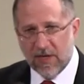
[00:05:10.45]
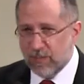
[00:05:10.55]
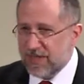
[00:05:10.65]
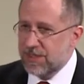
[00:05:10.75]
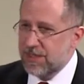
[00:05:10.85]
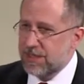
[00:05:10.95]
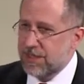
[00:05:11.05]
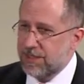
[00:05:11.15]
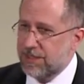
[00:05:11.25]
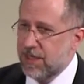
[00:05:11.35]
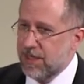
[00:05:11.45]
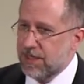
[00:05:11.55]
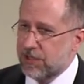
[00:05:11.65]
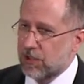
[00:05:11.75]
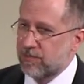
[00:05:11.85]
businesses,
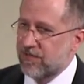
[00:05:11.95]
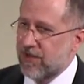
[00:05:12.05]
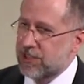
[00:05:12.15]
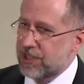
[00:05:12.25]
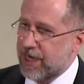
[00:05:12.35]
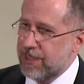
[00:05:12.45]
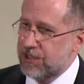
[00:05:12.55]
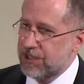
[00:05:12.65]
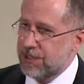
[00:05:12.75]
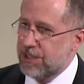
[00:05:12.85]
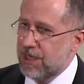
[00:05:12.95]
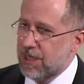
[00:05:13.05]
in terms of education,